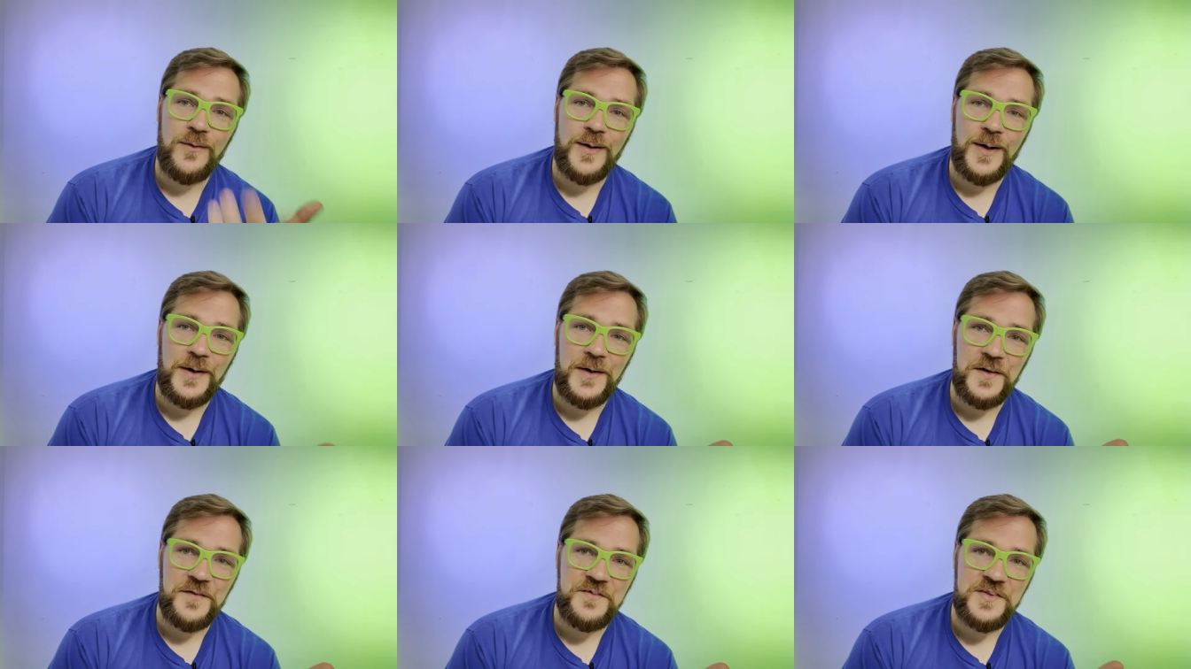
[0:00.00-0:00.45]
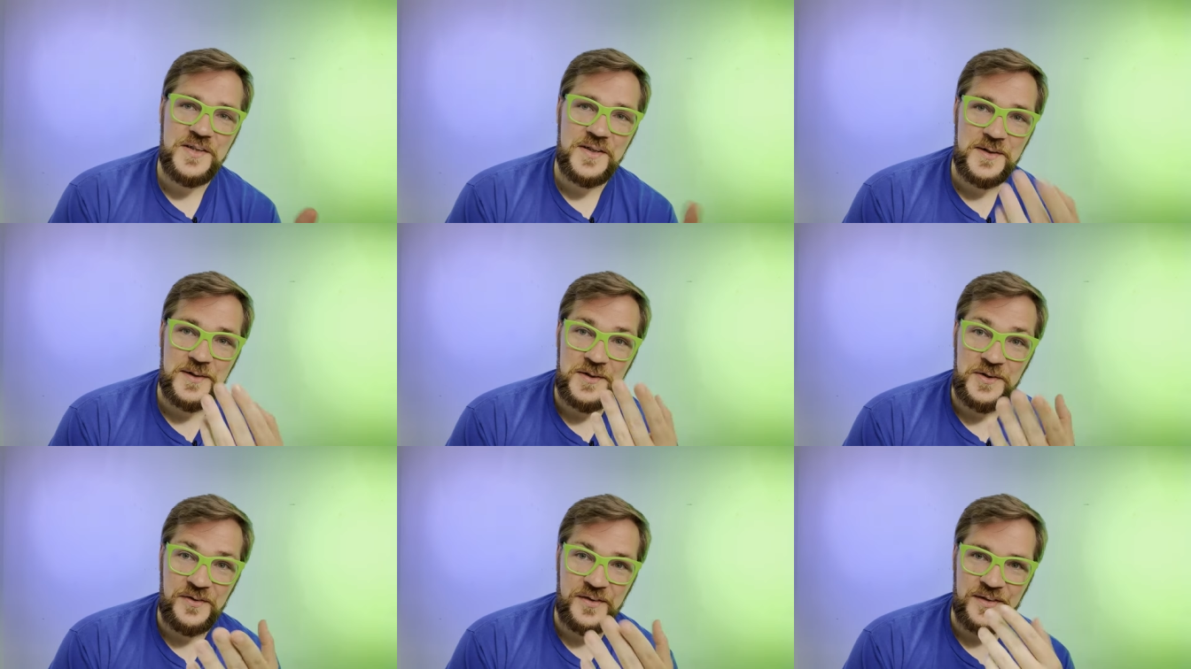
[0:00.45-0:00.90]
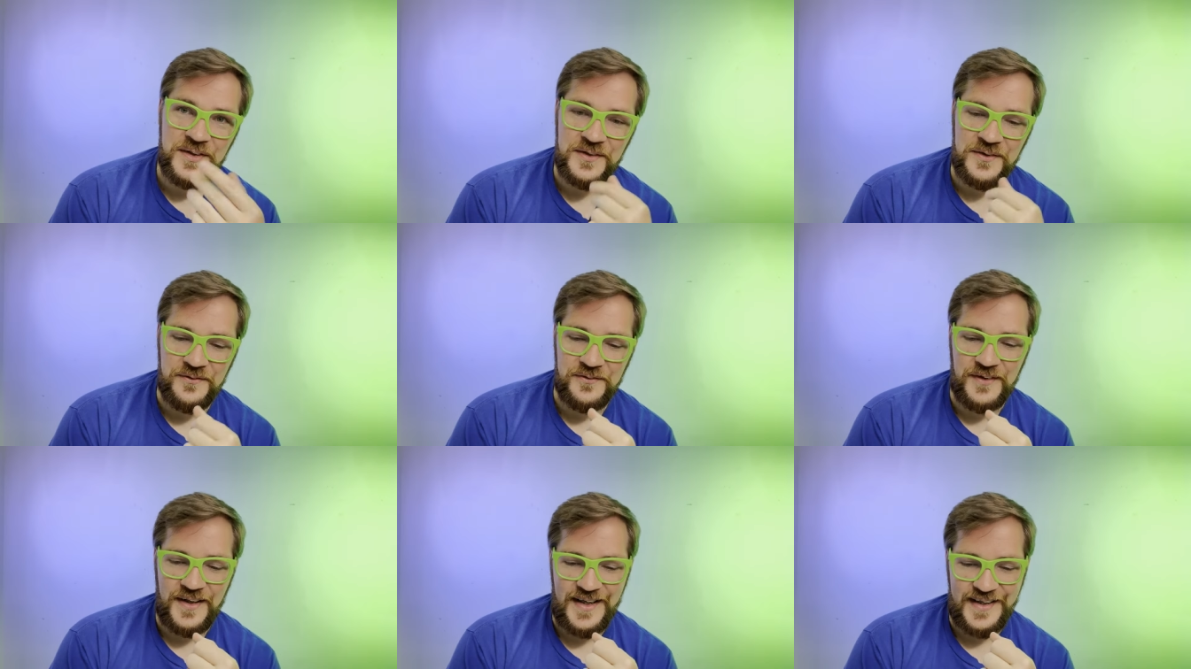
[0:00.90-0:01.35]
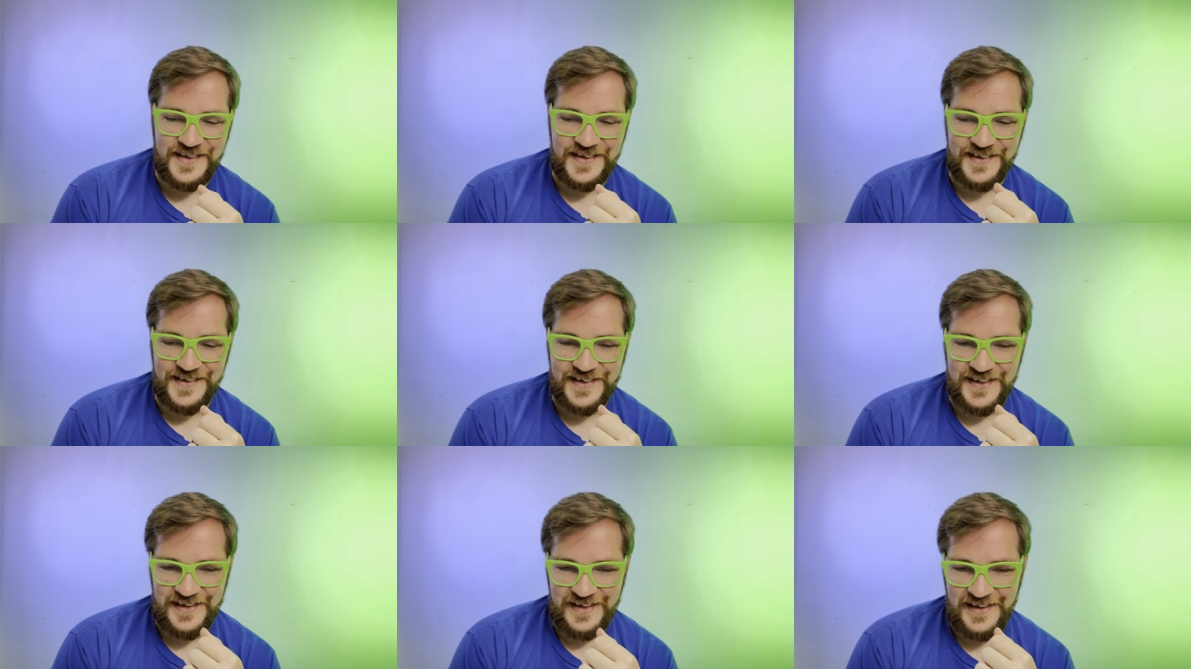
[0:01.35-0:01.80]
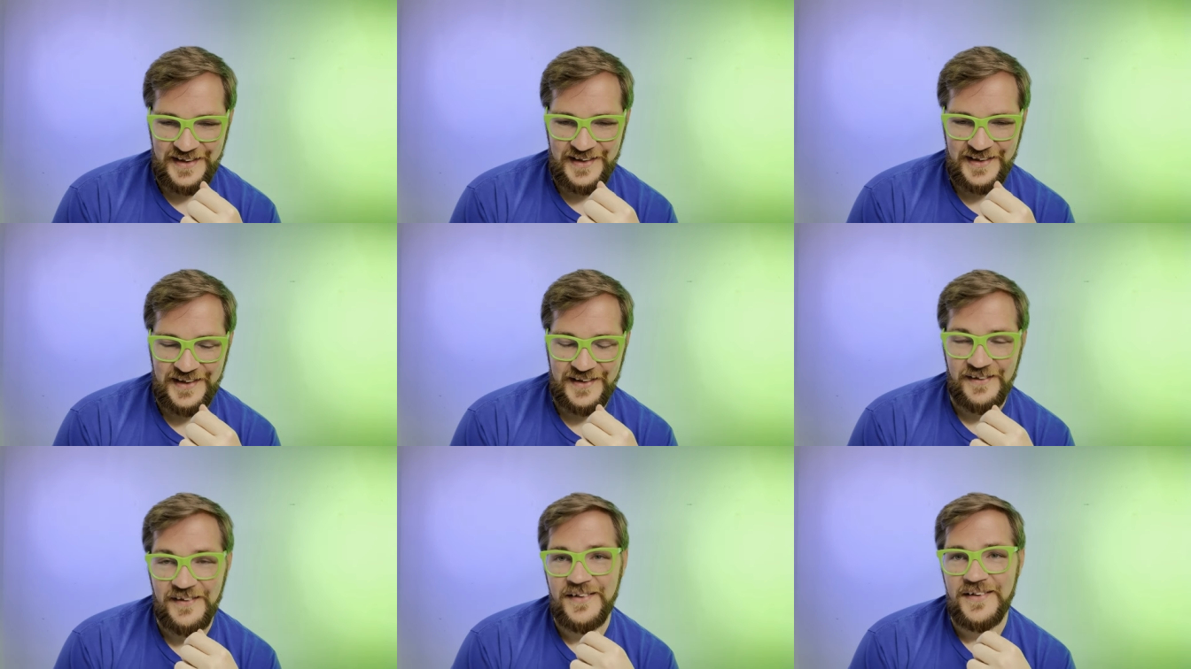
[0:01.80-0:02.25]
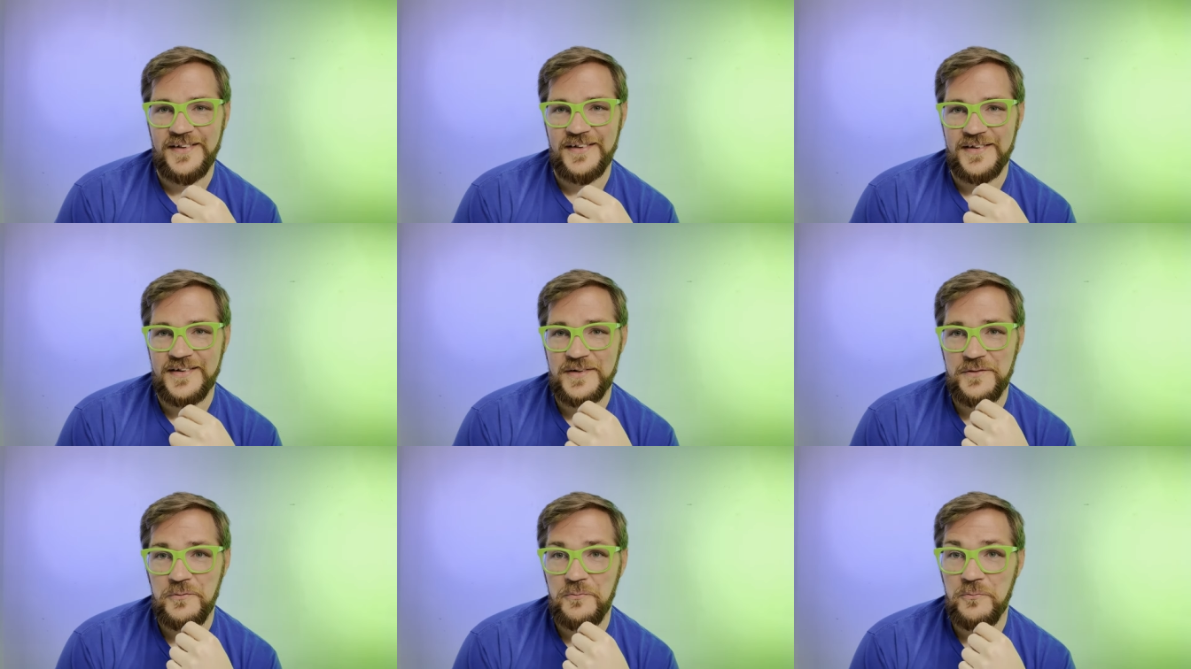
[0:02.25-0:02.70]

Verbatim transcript: all of a sudden you get the new glasses, and